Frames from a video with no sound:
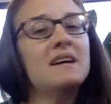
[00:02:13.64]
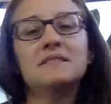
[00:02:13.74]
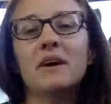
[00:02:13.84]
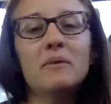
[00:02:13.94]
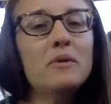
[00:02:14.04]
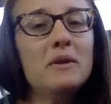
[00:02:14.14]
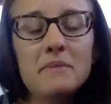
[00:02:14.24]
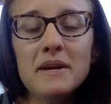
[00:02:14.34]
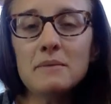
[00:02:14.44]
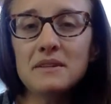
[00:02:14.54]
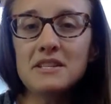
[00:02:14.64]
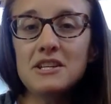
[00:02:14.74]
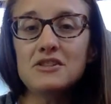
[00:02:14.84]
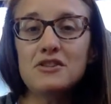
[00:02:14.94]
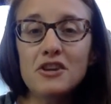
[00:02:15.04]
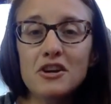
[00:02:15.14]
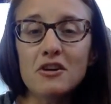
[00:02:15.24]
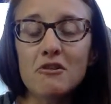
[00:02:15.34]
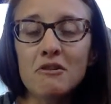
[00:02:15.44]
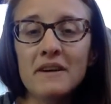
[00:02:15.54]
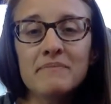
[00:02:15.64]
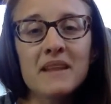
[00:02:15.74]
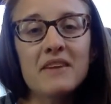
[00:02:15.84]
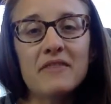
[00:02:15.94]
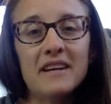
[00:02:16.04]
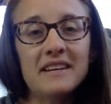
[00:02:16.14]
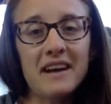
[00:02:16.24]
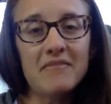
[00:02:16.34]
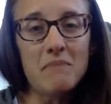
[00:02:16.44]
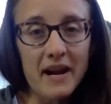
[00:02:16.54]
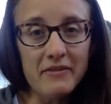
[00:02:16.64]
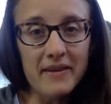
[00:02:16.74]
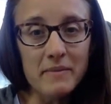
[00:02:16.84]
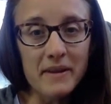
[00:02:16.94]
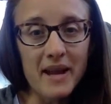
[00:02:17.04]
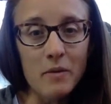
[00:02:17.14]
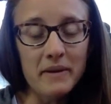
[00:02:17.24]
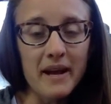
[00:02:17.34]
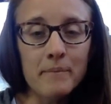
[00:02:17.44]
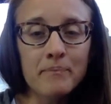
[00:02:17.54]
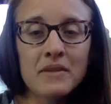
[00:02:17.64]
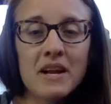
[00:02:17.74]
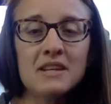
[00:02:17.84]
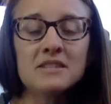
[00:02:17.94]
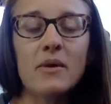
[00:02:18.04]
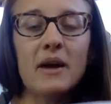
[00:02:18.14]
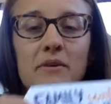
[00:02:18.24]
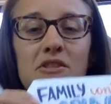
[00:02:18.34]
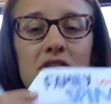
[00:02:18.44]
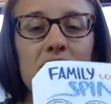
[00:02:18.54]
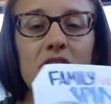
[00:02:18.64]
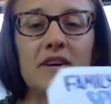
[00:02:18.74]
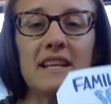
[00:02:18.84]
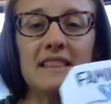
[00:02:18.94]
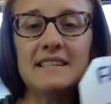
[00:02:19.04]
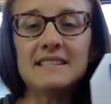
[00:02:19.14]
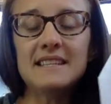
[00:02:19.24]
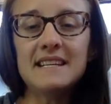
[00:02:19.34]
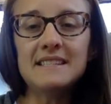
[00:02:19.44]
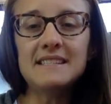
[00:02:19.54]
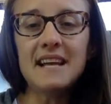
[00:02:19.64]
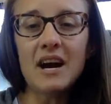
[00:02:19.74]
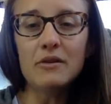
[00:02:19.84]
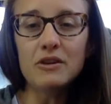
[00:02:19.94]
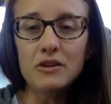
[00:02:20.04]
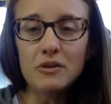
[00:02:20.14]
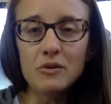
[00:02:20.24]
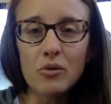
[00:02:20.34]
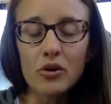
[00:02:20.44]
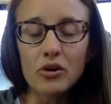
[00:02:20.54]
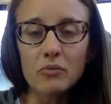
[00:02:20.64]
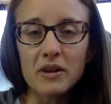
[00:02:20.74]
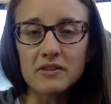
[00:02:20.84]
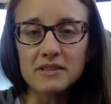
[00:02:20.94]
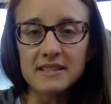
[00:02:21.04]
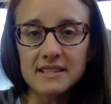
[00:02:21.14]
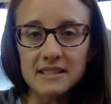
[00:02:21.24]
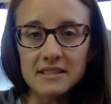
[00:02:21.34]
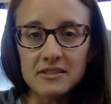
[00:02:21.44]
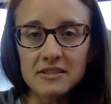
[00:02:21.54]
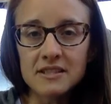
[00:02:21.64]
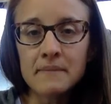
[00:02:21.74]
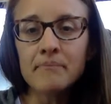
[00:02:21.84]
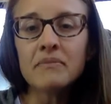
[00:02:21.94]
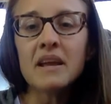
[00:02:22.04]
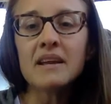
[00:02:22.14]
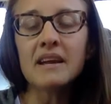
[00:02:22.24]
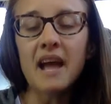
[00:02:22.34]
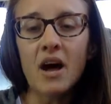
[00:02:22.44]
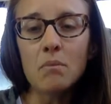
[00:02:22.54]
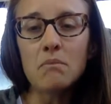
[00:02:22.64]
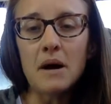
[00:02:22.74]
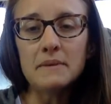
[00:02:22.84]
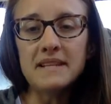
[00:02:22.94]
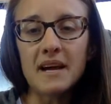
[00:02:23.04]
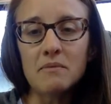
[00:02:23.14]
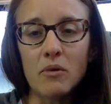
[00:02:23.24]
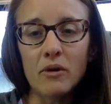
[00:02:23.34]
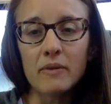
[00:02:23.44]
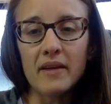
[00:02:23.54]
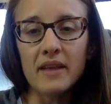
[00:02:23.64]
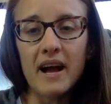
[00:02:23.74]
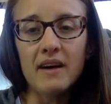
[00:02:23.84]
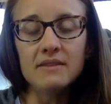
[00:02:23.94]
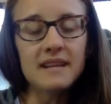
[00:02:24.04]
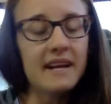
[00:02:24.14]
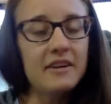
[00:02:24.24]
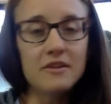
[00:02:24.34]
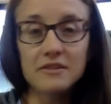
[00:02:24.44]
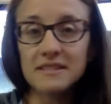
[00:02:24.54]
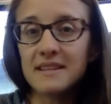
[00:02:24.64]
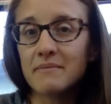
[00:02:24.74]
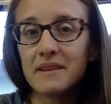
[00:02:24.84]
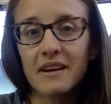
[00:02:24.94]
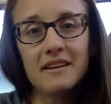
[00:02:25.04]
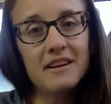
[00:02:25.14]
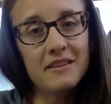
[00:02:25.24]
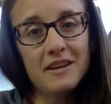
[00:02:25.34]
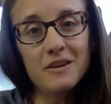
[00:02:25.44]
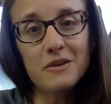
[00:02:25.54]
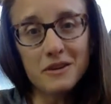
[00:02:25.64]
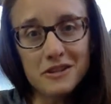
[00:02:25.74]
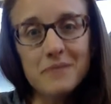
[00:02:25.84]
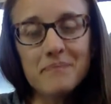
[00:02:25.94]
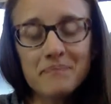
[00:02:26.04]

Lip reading: So I wouldn't be able to teach you if I didn't have my family helping out. So I want you to look at this and see how you or your brothers and sisters can help mom and dad more around the house. I know there's something on here that you could do.